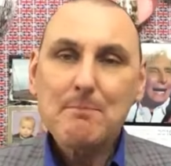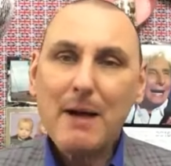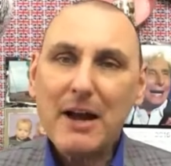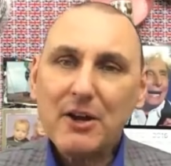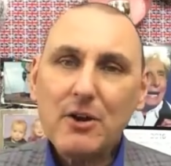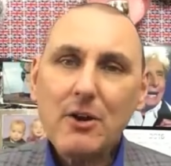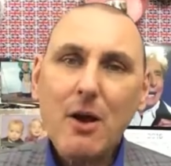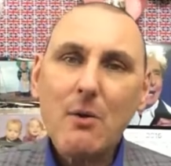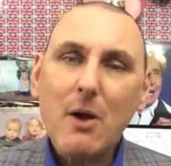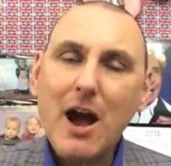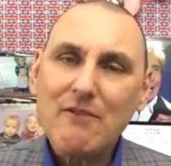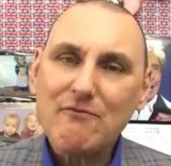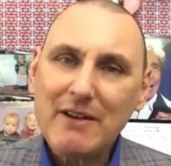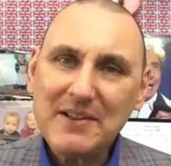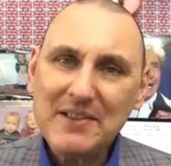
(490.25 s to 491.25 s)
But you know,
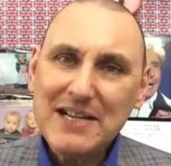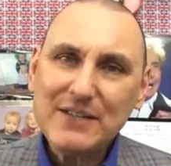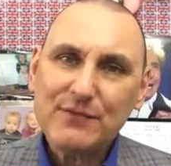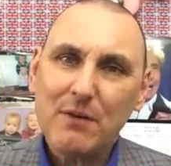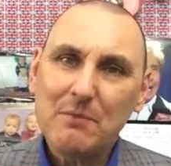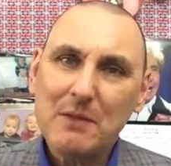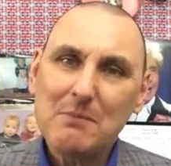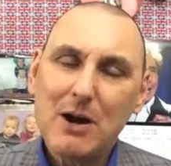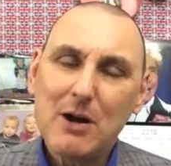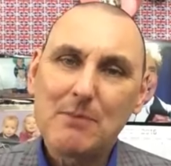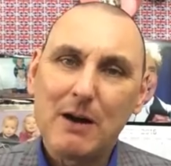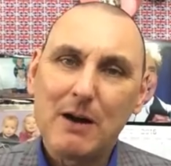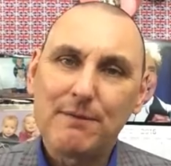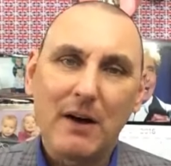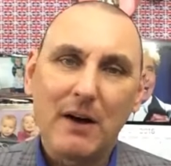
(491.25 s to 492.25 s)
I read this from the
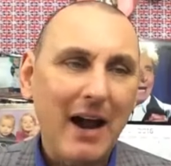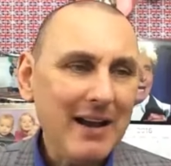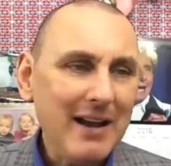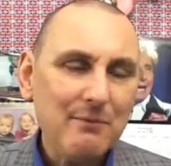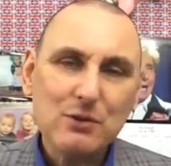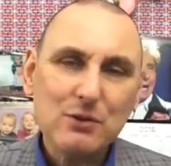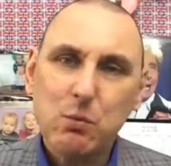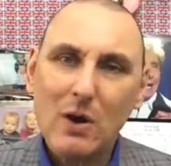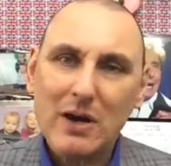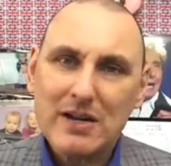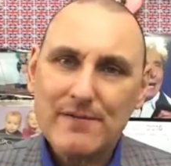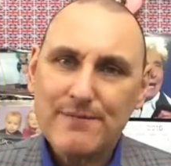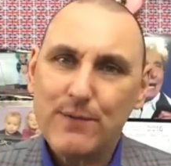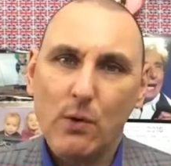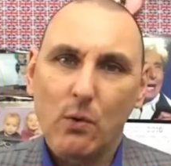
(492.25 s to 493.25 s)
mobile phone, and it was
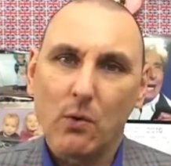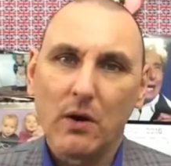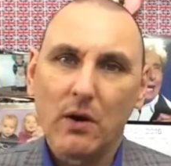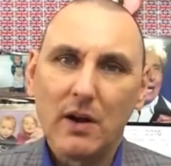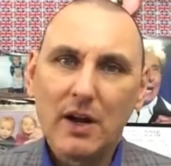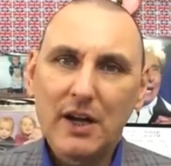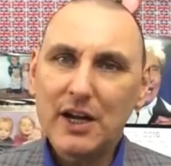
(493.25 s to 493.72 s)
wonderful.